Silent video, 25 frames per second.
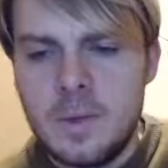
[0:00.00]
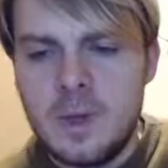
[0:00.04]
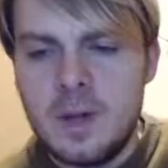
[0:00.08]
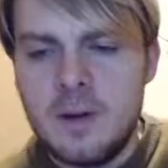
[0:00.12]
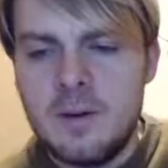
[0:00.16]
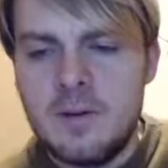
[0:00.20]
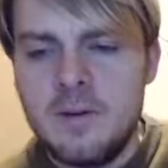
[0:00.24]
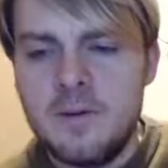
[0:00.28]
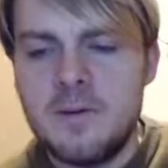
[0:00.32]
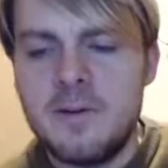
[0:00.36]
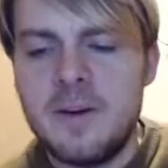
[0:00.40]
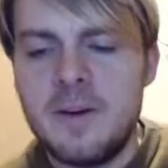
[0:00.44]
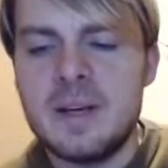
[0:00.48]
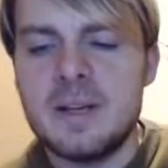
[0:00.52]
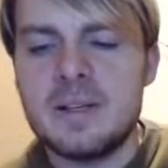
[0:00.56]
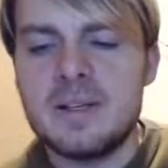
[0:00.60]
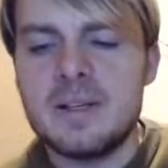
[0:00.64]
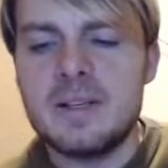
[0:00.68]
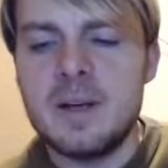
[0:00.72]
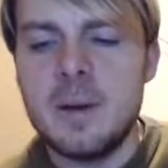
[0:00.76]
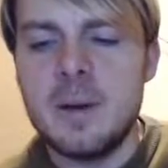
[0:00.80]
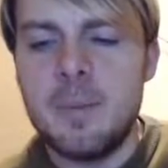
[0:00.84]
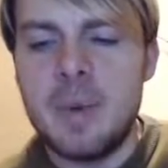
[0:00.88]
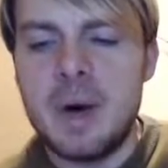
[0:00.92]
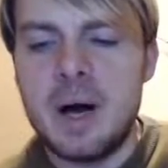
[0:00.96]
Fixed
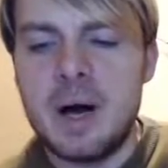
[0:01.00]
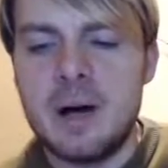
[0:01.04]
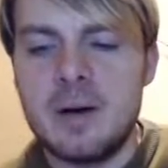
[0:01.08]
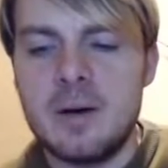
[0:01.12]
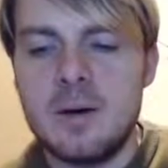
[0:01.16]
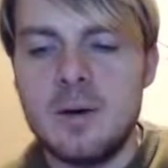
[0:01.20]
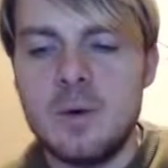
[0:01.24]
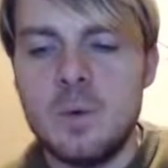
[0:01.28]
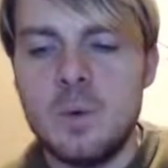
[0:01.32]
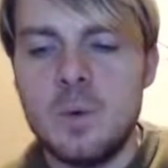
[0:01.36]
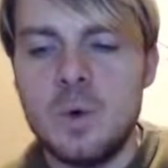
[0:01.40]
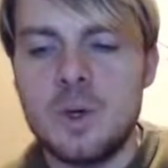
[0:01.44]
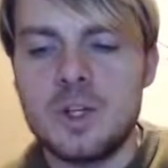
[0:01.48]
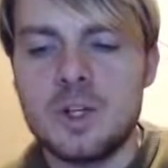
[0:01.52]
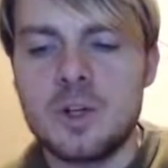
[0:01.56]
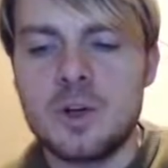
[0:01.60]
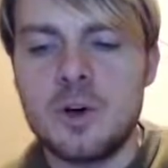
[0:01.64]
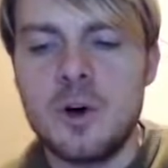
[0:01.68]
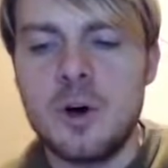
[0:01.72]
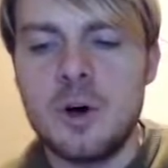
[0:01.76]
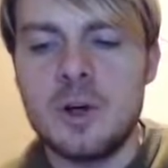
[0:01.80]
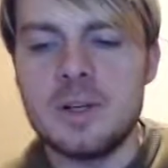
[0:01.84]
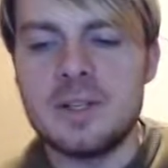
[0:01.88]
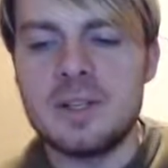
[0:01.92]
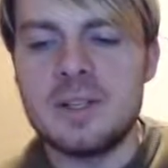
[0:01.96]
a bug which
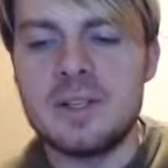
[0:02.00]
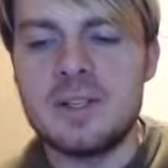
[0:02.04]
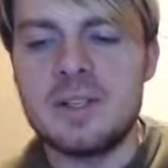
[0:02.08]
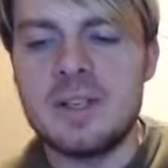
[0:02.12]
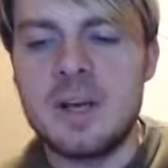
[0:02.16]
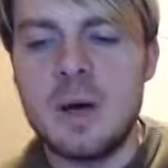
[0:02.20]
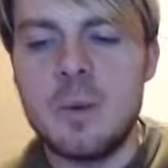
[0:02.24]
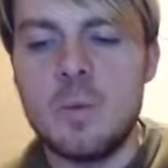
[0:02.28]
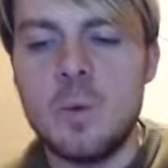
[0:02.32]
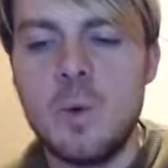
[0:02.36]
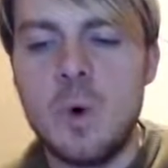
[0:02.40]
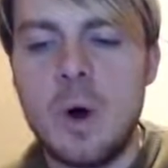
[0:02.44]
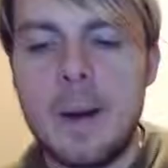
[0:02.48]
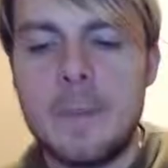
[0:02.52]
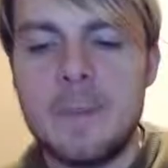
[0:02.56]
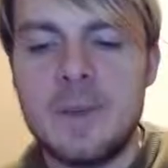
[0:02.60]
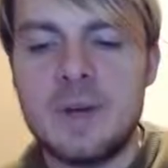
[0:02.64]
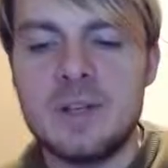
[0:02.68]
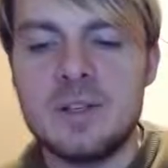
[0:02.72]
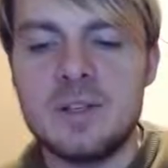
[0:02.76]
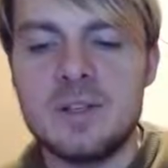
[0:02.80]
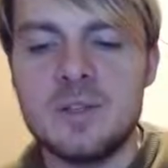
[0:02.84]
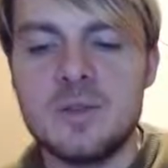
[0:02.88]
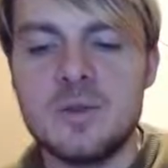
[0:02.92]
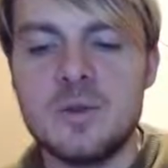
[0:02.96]
causes some
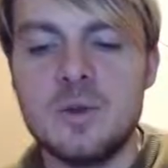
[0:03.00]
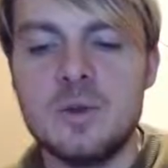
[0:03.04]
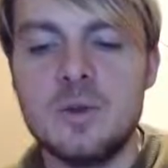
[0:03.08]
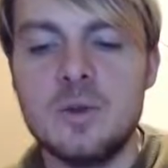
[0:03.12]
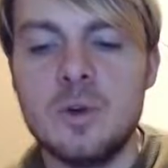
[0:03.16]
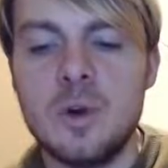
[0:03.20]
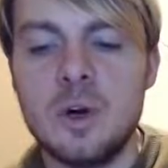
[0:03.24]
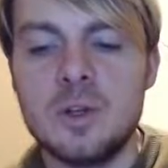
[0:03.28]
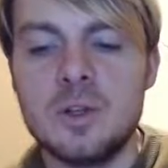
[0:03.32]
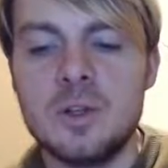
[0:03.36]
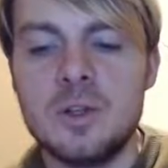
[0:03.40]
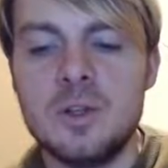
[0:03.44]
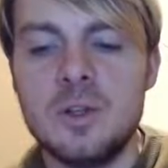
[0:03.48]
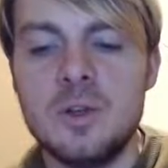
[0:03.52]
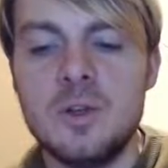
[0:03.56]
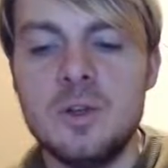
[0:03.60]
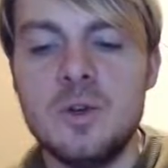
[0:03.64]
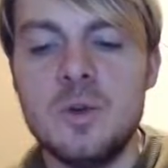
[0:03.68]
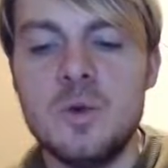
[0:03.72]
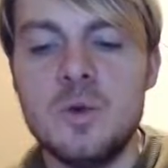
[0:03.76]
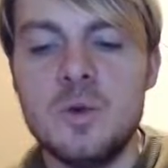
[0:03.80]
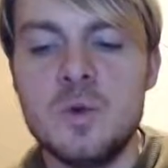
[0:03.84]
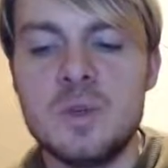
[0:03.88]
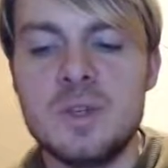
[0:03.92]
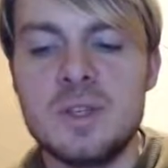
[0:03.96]
weapons to not
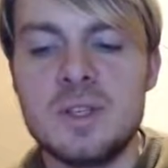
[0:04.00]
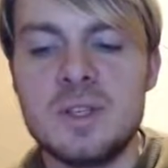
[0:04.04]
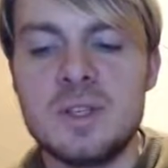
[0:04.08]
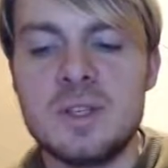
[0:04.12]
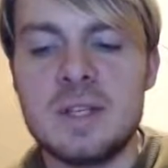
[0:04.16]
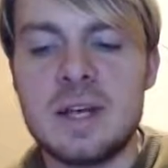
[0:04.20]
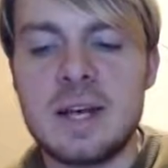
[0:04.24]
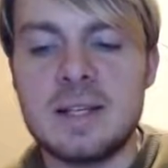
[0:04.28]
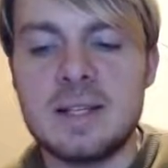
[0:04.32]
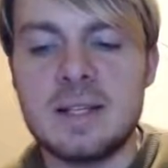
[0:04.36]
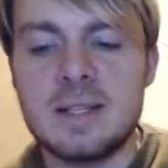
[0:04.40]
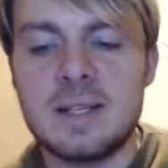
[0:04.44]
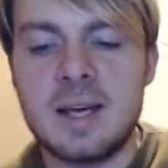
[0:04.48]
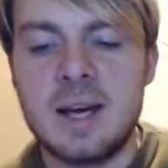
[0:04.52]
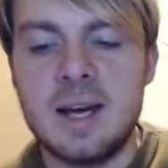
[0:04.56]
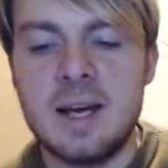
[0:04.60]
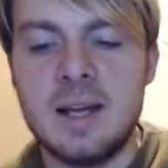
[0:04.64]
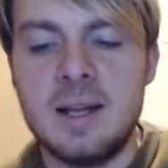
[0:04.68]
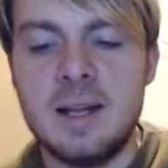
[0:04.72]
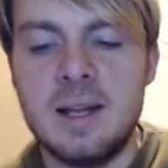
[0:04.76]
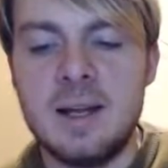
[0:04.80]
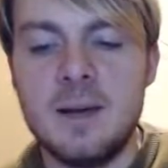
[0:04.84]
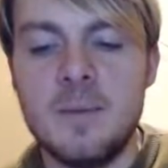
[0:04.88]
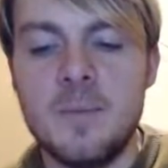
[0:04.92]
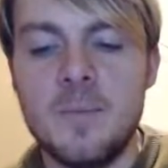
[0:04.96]
use stat
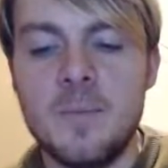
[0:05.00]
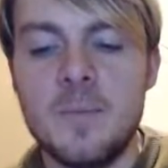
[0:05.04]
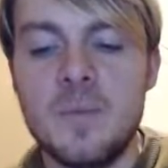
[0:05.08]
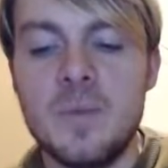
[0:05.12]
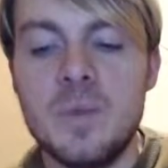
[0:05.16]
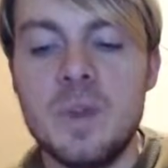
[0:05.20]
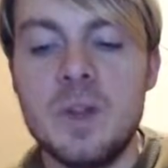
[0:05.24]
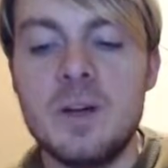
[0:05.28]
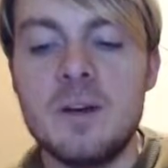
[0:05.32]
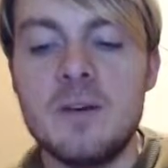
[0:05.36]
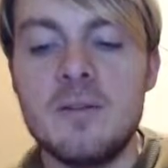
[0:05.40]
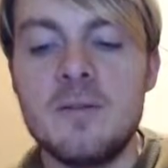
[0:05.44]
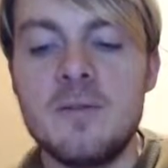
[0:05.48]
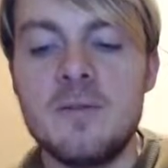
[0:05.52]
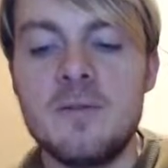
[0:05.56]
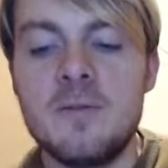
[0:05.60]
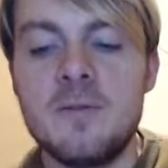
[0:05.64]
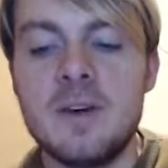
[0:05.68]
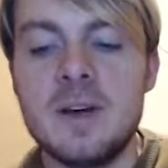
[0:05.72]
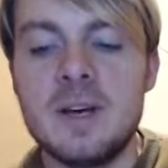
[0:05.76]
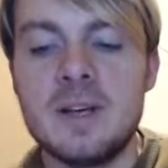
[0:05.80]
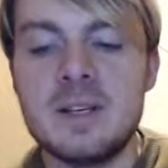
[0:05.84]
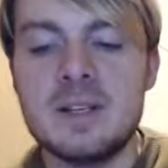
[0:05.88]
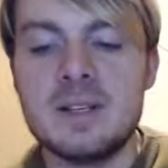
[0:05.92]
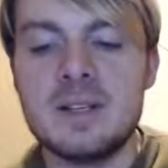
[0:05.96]
scaling.
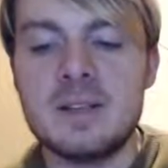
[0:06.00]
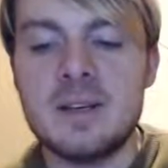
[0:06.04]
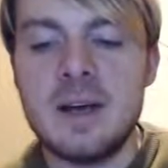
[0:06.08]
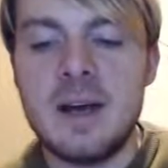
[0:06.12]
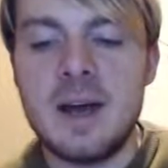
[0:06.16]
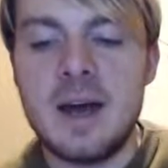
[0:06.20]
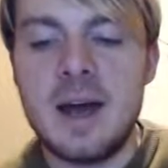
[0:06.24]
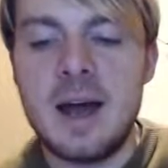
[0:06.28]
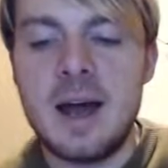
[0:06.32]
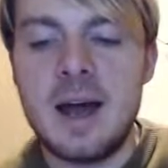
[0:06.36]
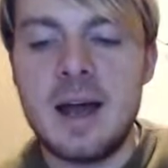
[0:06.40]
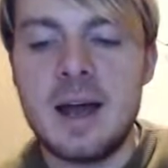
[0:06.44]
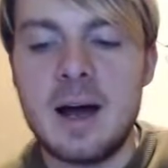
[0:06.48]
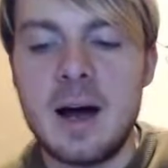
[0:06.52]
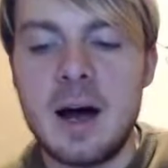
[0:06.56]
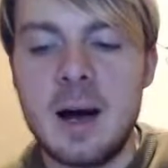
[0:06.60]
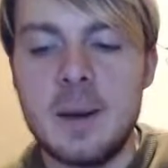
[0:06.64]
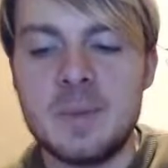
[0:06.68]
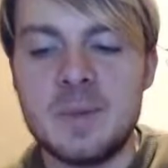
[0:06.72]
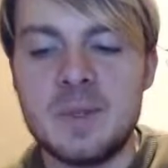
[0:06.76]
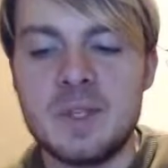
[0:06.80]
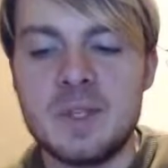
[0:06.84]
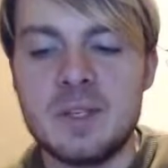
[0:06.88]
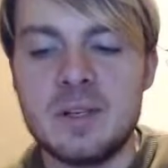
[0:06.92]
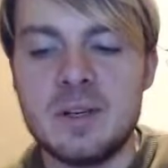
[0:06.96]
Fixed
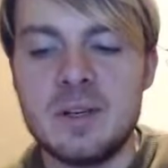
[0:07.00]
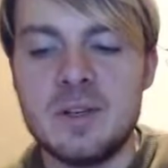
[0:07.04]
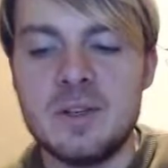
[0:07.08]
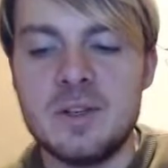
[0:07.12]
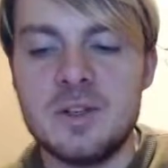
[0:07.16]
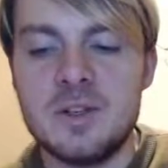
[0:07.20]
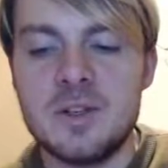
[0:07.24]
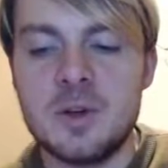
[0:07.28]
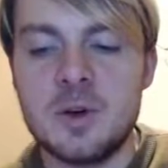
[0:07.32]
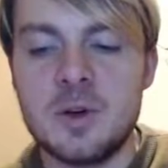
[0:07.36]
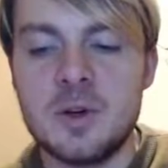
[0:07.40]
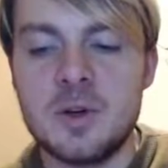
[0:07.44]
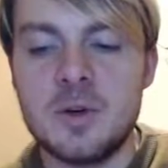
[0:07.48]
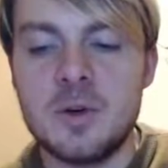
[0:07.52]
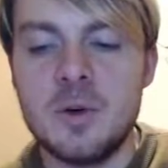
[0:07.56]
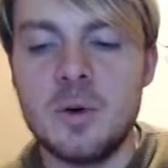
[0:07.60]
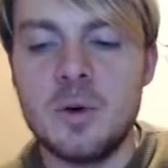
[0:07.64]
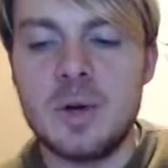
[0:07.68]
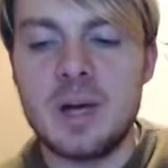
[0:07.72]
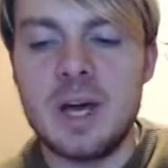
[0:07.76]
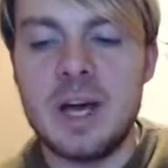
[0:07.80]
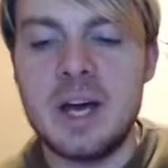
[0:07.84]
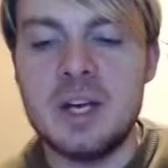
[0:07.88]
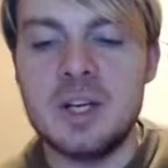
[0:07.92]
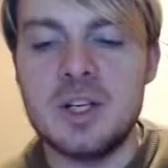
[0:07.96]
hang-ups in certain
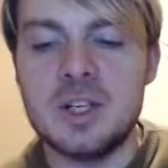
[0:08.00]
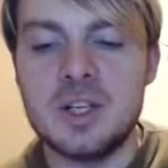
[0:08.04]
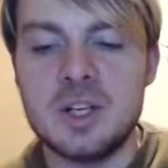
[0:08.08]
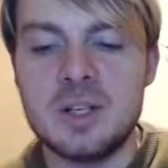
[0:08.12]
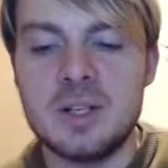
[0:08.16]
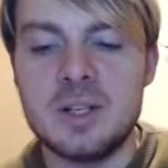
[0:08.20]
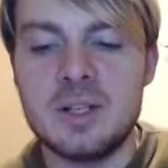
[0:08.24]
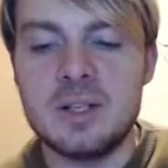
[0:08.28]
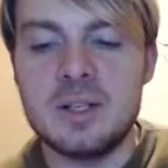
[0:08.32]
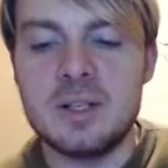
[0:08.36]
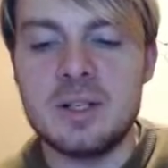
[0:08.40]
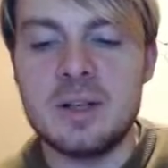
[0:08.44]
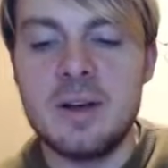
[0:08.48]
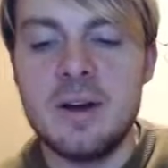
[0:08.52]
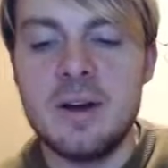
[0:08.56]
occasions.